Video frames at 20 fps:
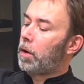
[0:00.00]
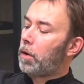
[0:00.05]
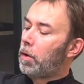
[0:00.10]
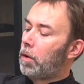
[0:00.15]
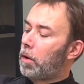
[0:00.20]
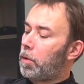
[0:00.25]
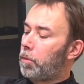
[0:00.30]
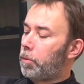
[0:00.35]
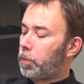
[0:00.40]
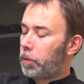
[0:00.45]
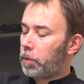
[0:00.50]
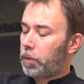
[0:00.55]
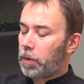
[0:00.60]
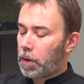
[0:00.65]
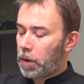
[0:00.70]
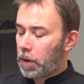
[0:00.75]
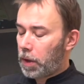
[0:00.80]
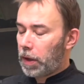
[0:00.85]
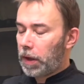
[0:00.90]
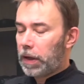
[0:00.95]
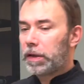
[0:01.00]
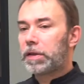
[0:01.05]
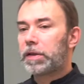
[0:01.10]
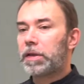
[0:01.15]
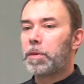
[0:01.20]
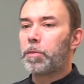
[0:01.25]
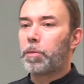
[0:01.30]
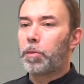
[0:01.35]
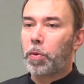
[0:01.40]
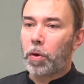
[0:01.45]
Up. It's
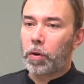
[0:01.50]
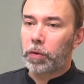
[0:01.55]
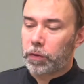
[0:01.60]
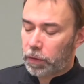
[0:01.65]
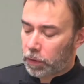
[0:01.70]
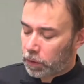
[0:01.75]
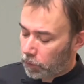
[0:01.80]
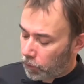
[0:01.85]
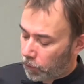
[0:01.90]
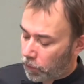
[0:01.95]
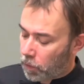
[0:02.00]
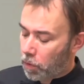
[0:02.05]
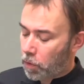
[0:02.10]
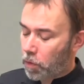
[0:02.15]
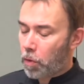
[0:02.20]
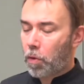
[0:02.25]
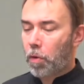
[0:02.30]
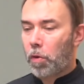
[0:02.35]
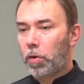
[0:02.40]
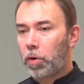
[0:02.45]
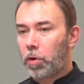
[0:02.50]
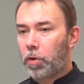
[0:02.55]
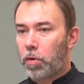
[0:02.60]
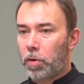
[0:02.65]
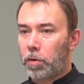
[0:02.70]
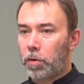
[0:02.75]
important for all cold